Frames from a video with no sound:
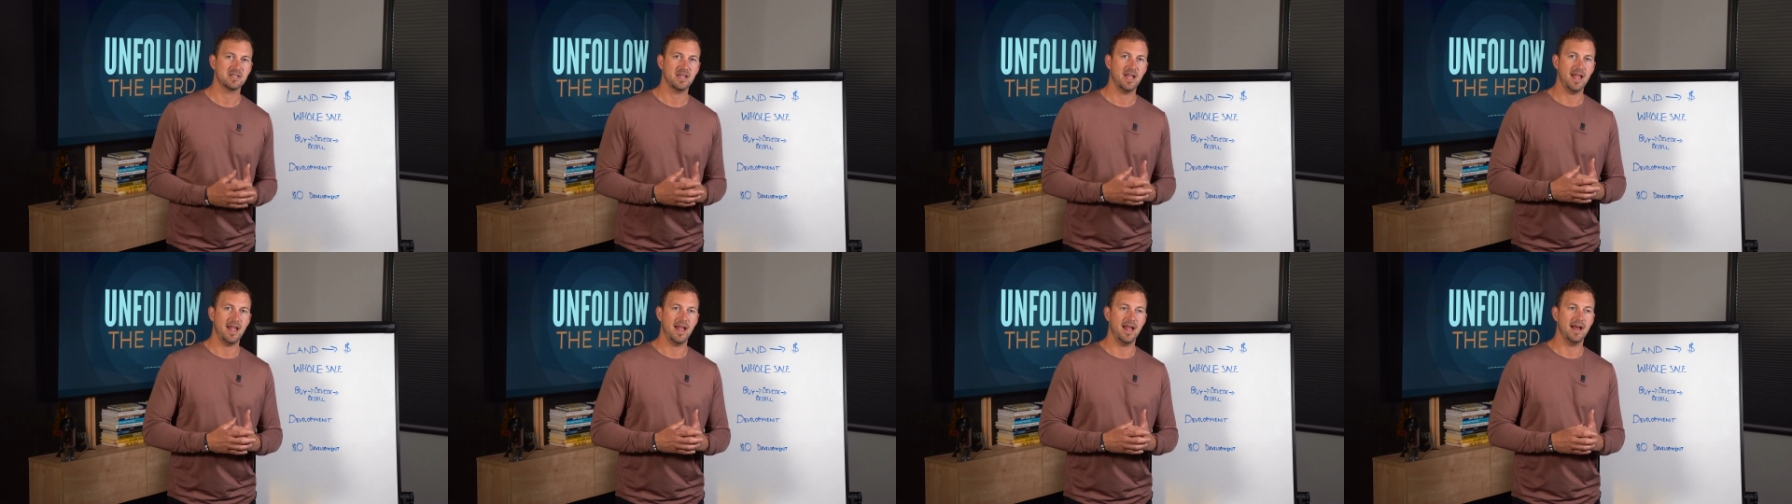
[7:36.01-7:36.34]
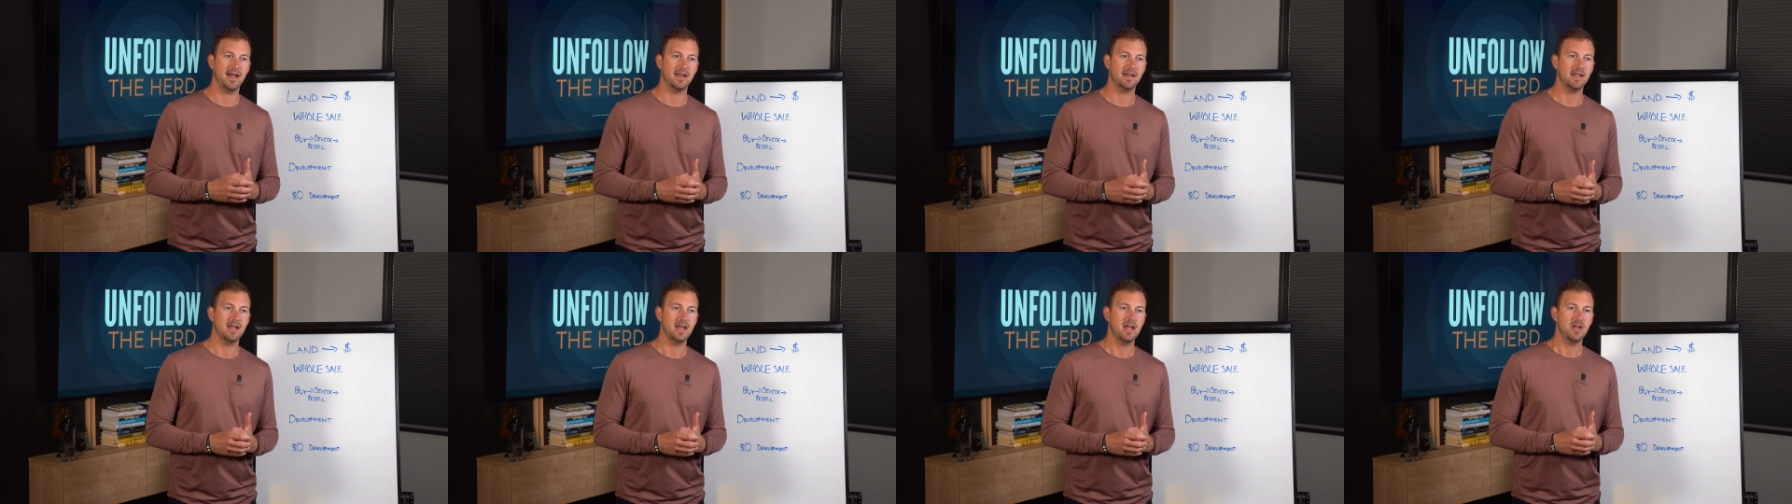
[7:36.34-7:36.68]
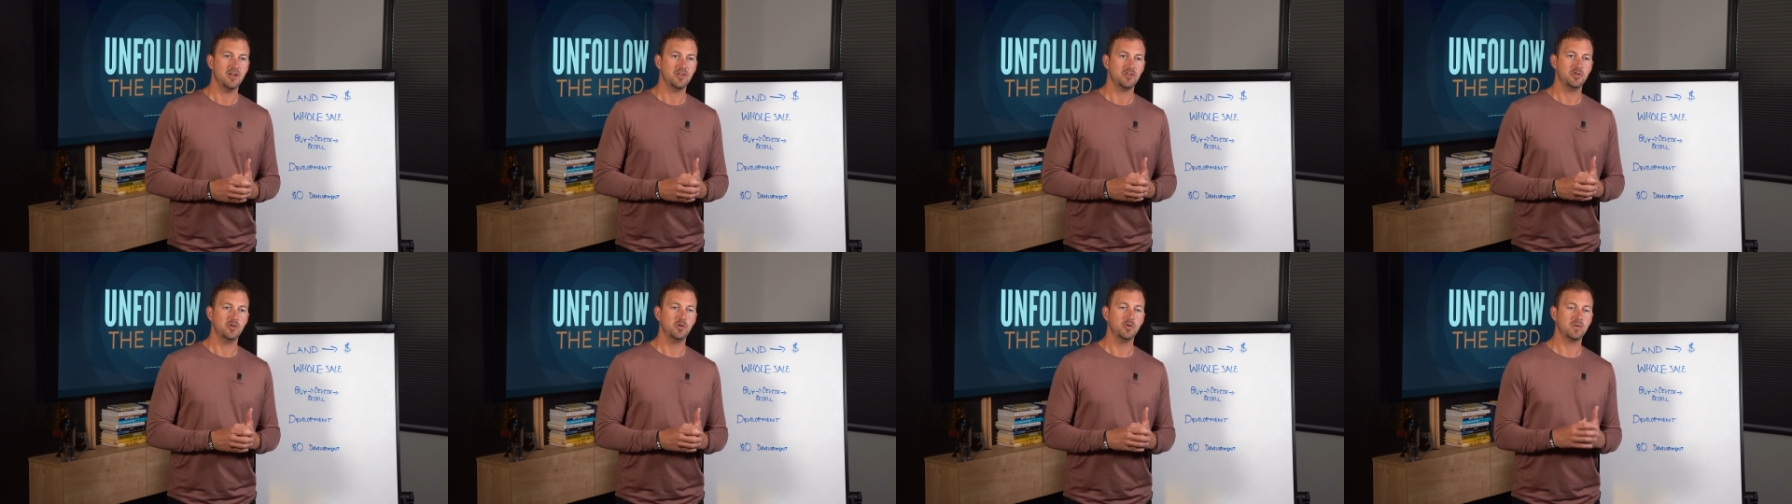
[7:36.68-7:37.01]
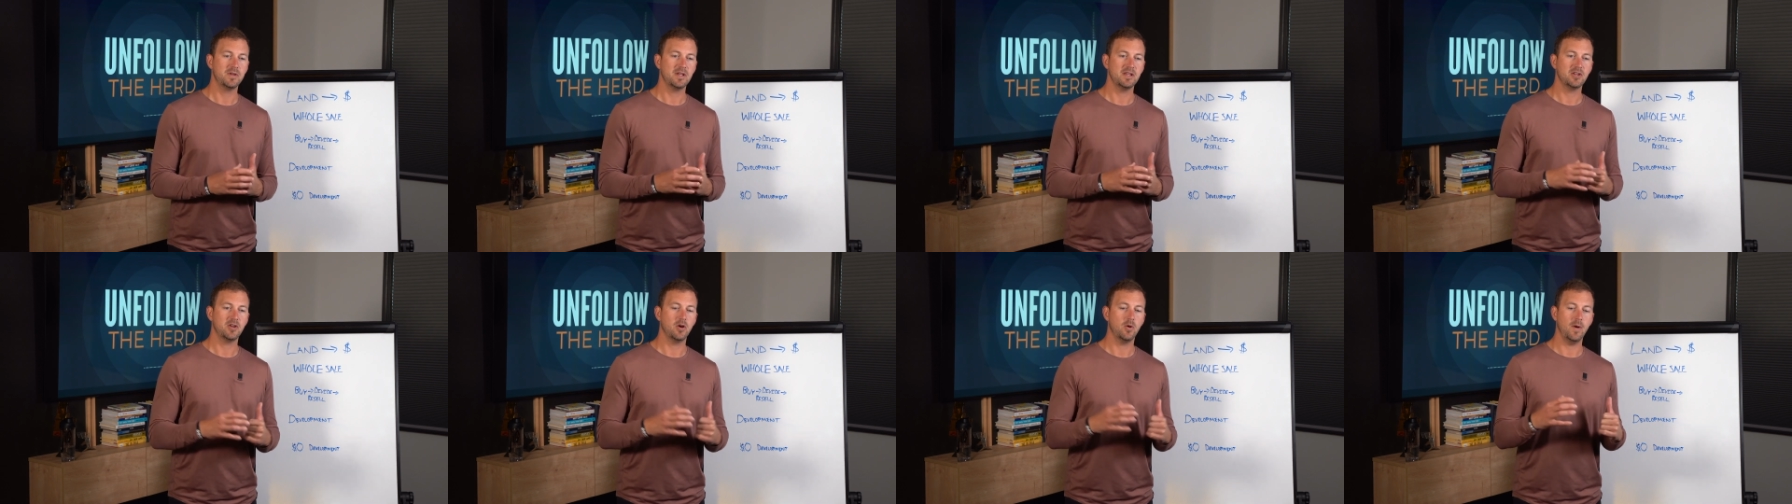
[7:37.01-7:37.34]
and you
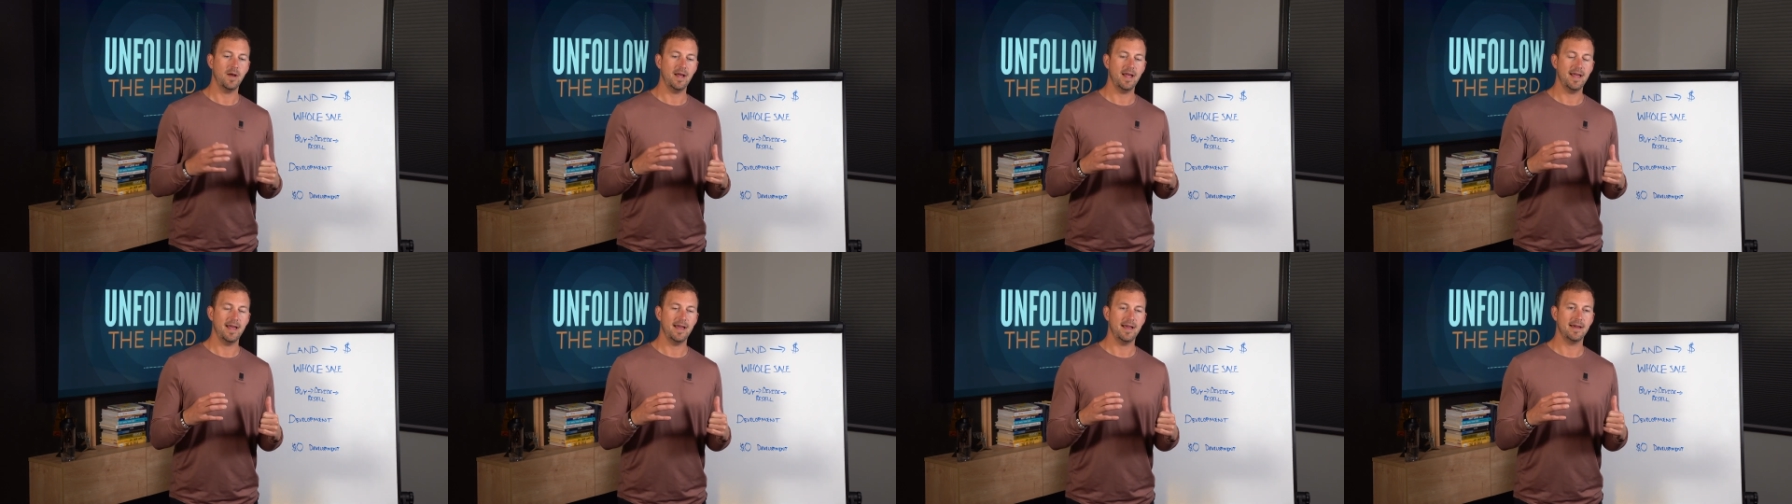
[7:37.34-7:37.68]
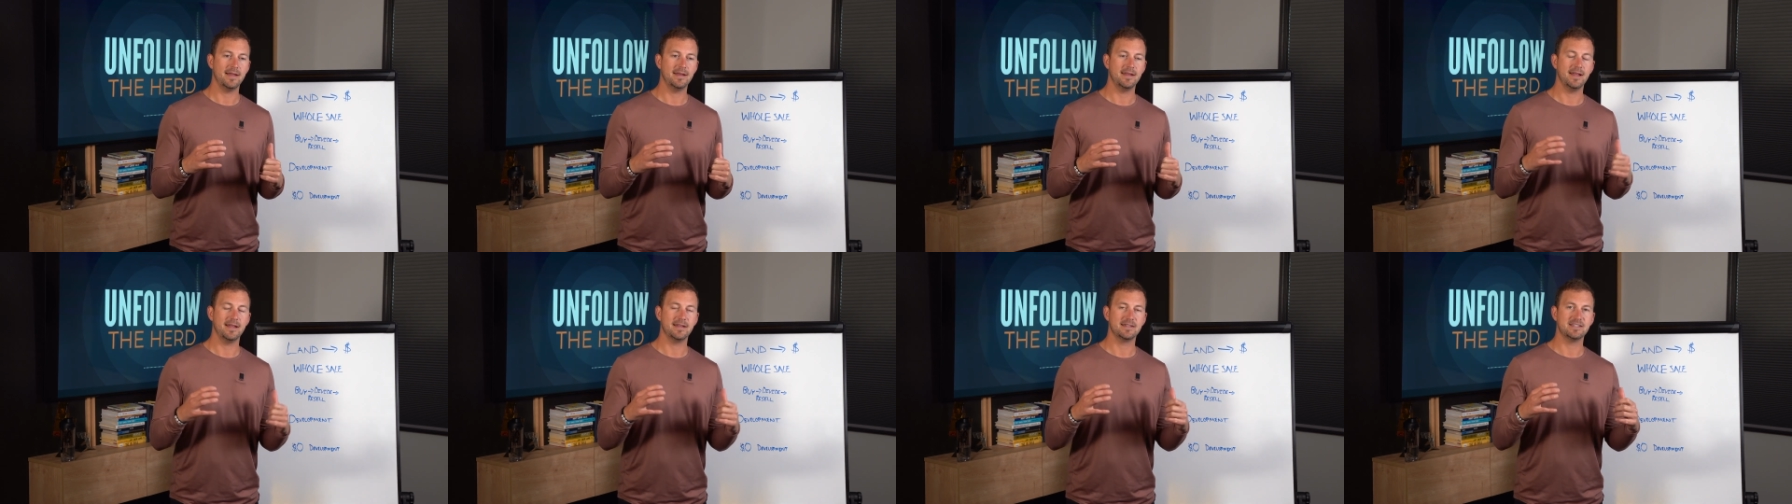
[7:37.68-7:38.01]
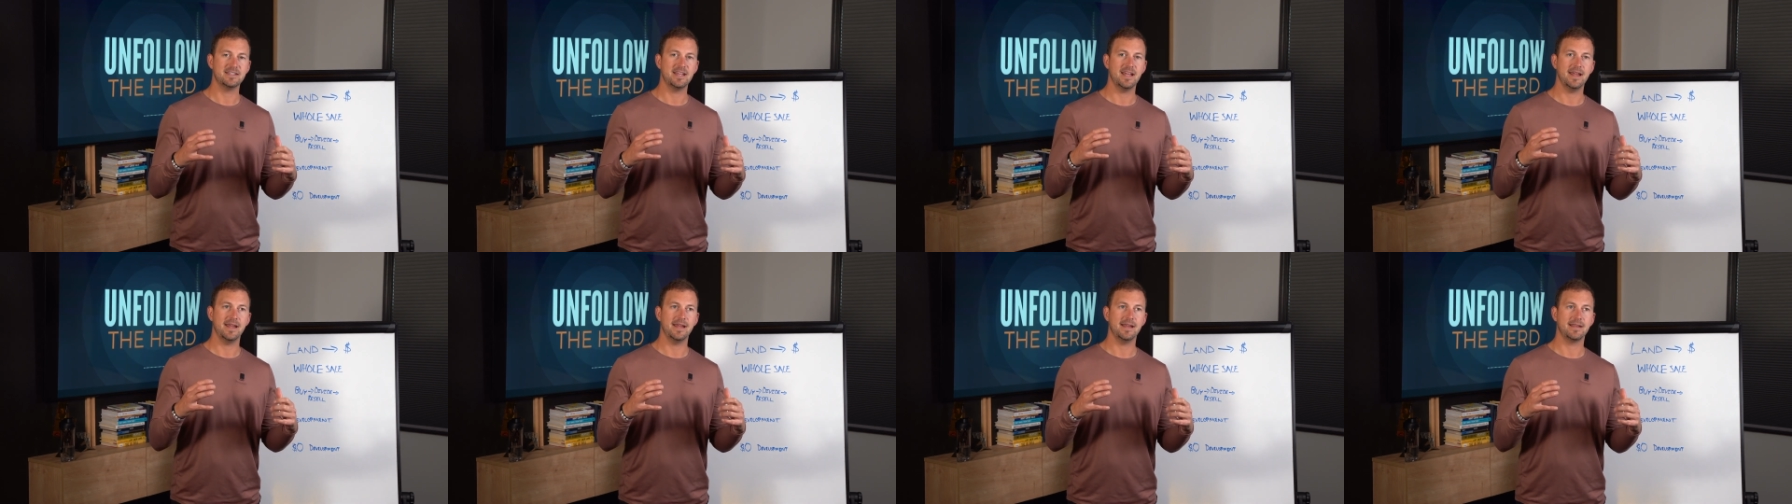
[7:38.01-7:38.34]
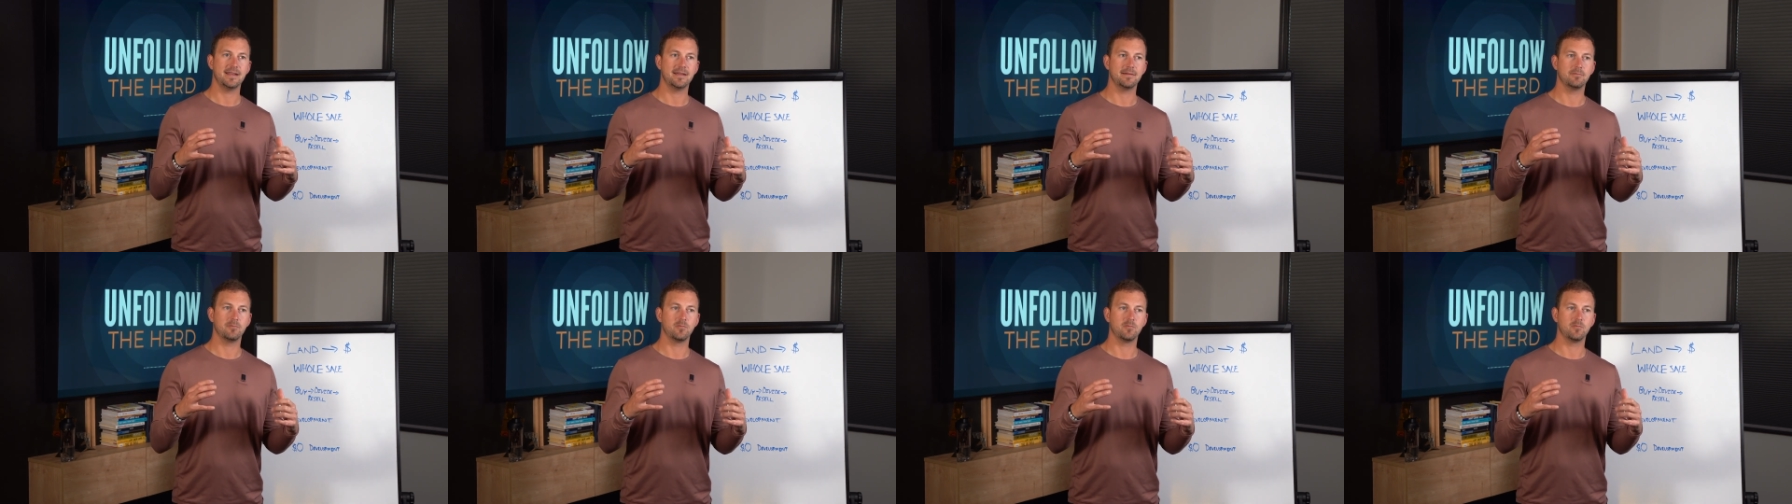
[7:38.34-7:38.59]
can go ahead and take